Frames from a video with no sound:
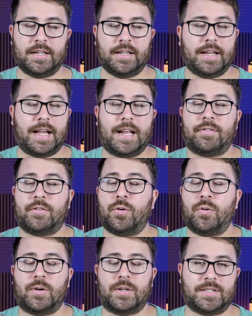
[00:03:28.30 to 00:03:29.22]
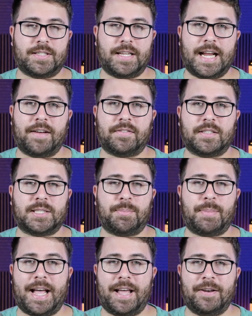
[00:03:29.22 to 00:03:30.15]
And of course, they have to
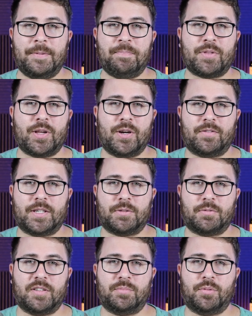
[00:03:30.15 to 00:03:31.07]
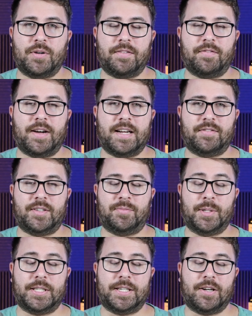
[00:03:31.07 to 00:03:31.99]
spat over a $12.5
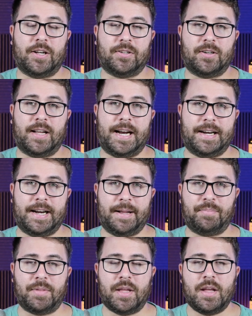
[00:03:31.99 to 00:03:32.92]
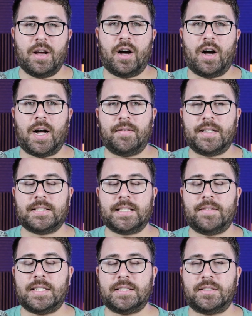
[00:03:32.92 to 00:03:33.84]
billion line item. Obviously,
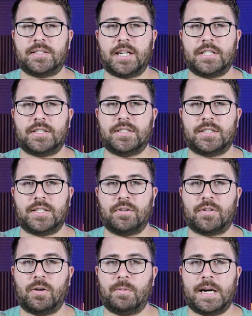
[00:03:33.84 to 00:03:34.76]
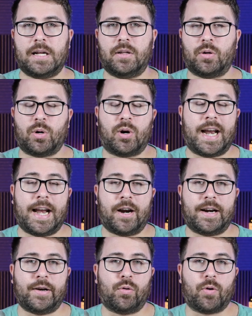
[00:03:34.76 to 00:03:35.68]
if these discussions don't go well or are
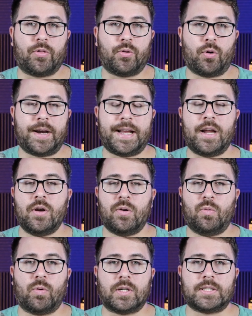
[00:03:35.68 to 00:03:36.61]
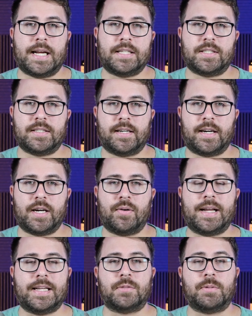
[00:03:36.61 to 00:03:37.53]
hairy or thorny, worst case scenario
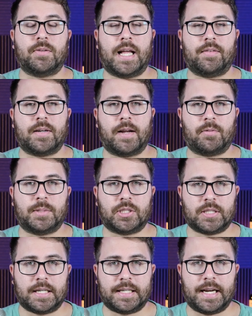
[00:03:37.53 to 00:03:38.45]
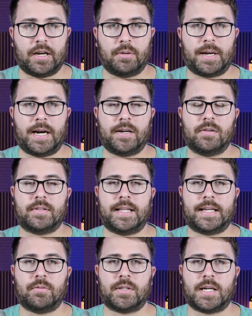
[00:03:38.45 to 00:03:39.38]
is we'll have a government shutdown, but I don't
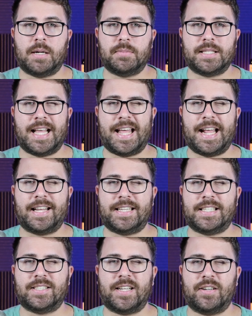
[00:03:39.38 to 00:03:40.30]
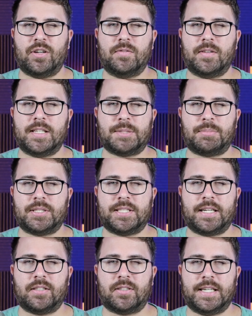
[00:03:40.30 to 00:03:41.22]
think it will come to that, at least not over this
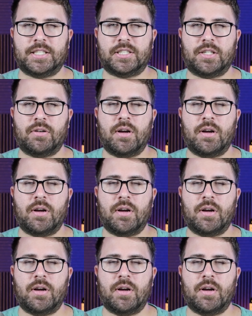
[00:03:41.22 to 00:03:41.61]
particular issue.